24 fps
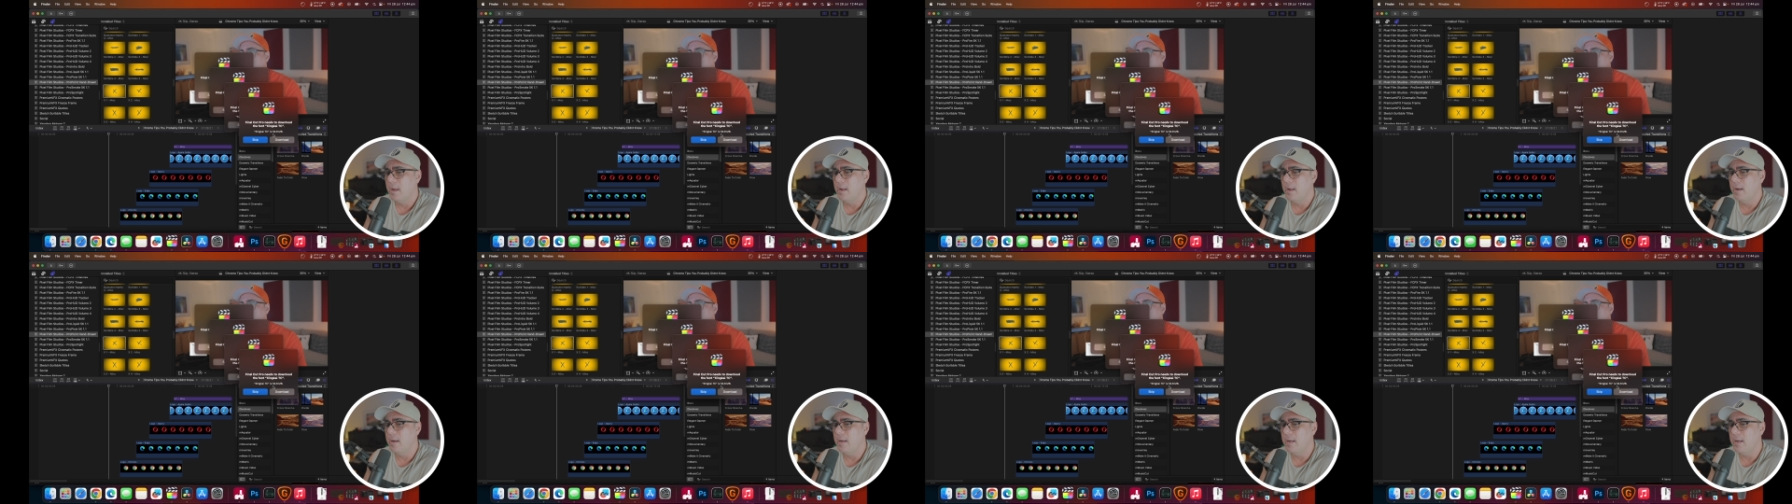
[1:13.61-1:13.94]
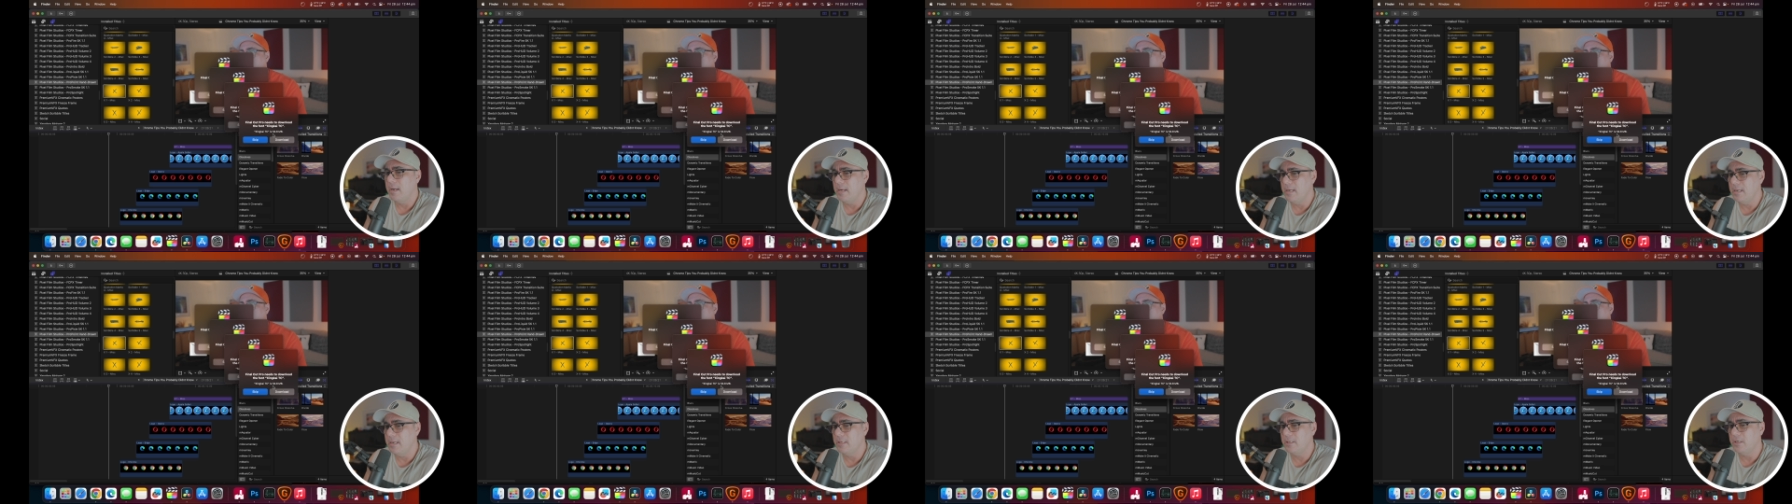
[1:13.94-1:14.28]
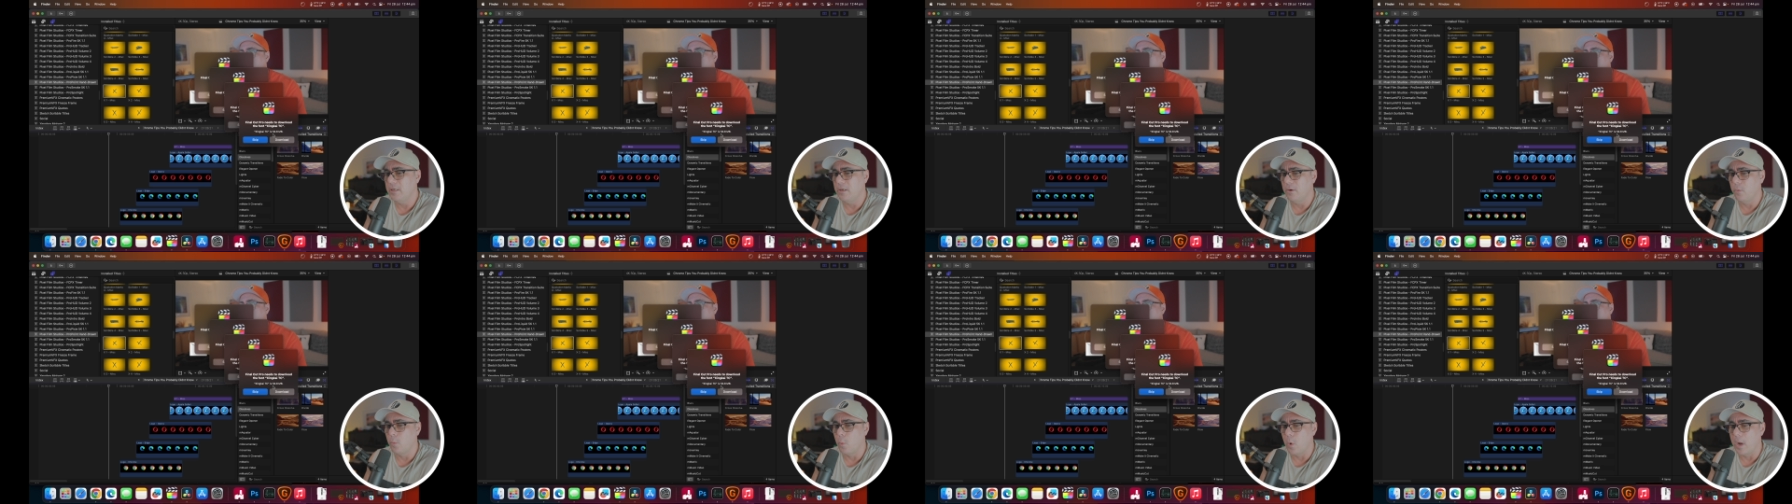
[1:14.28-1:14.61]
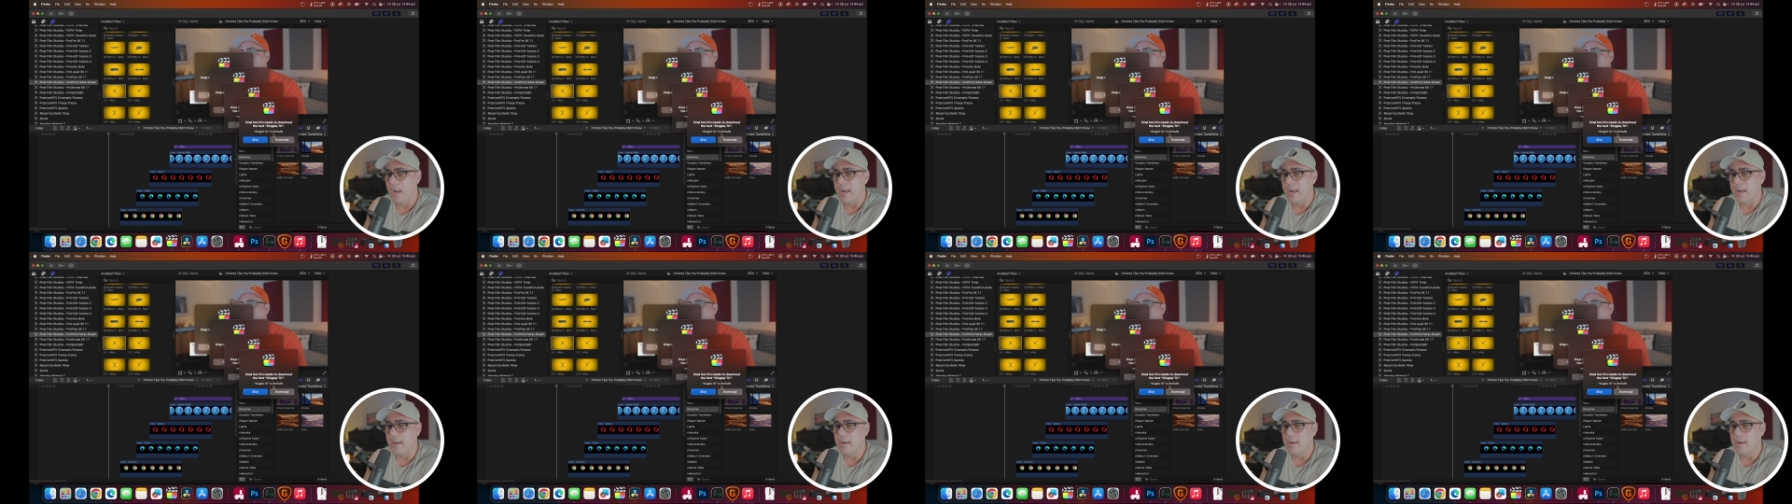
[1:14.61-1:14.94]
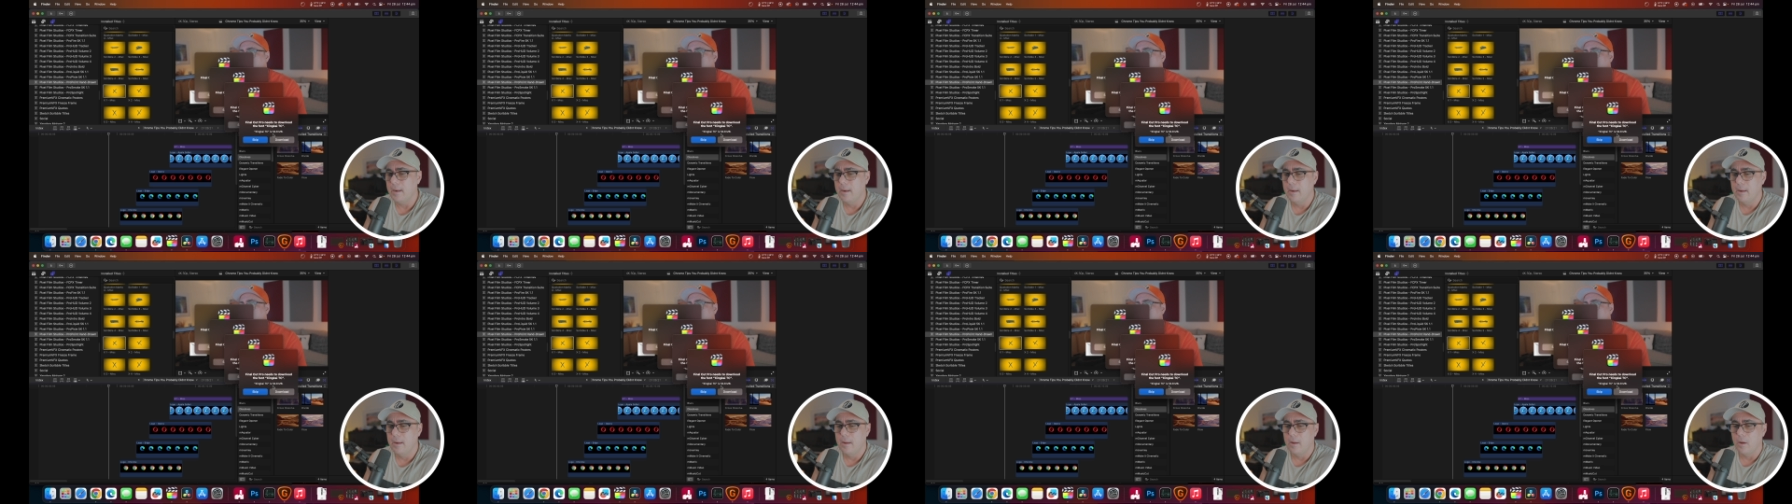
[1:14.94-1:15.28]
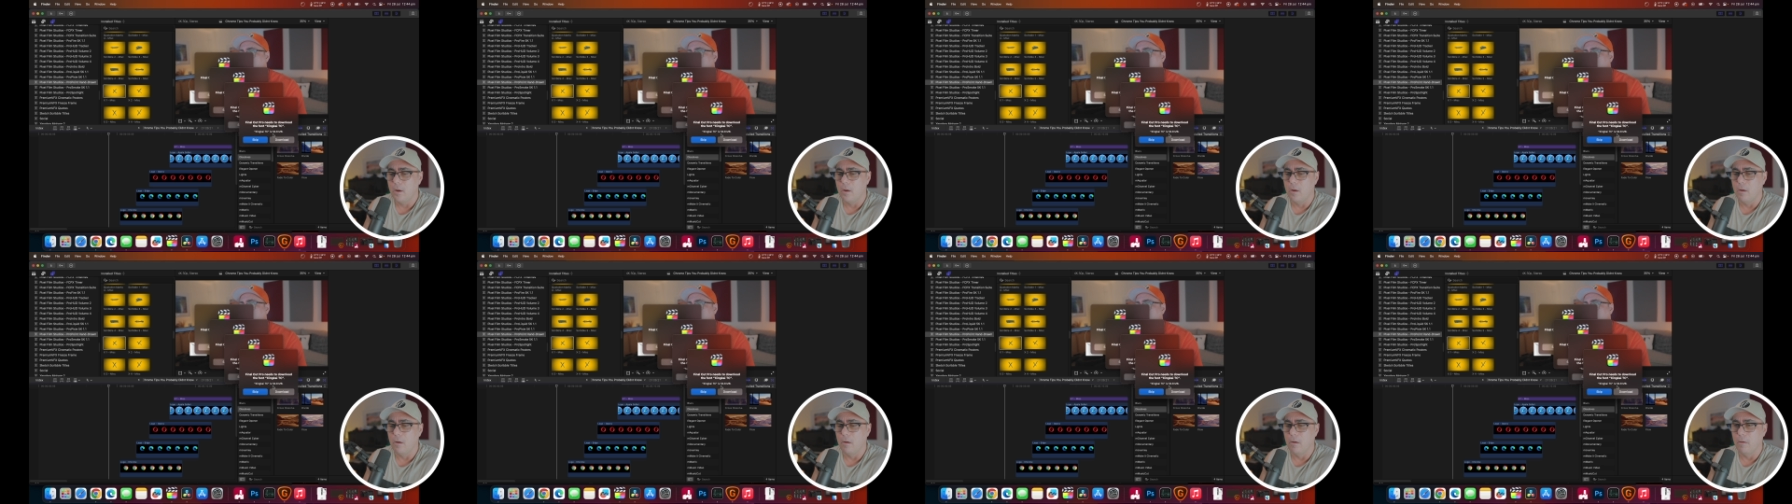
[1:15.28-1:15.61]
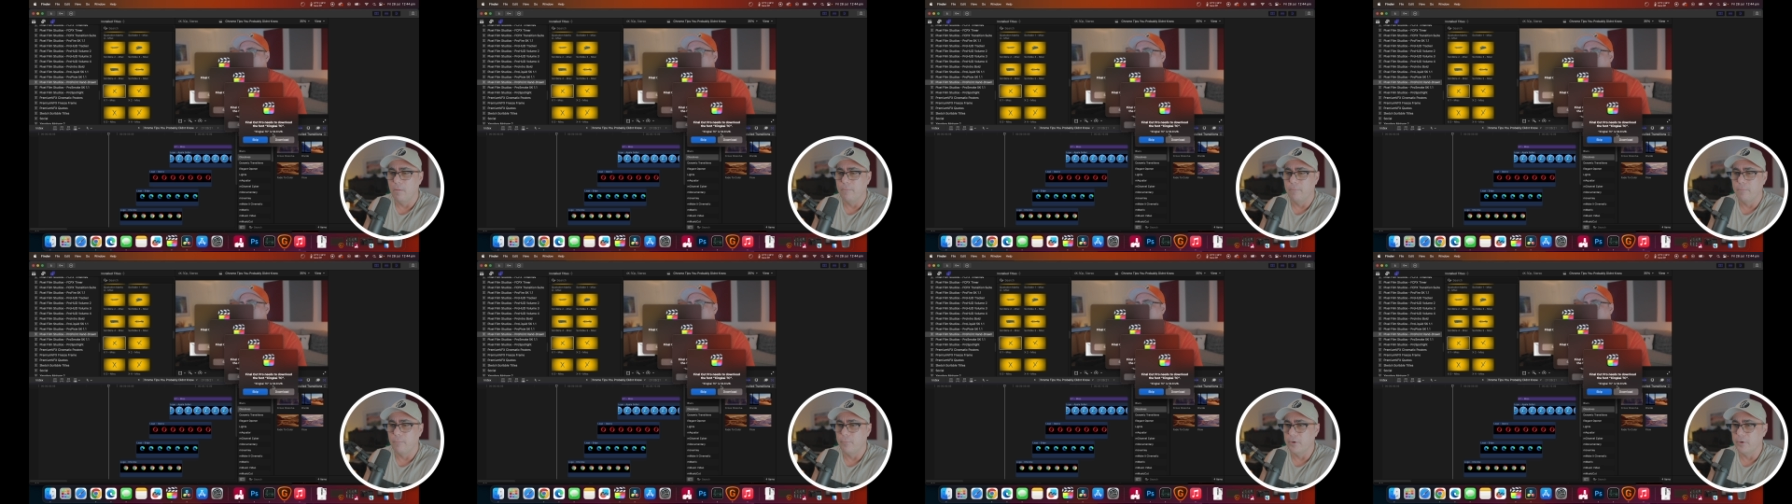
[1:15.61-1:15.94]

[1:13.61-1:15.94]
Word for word: an easier way of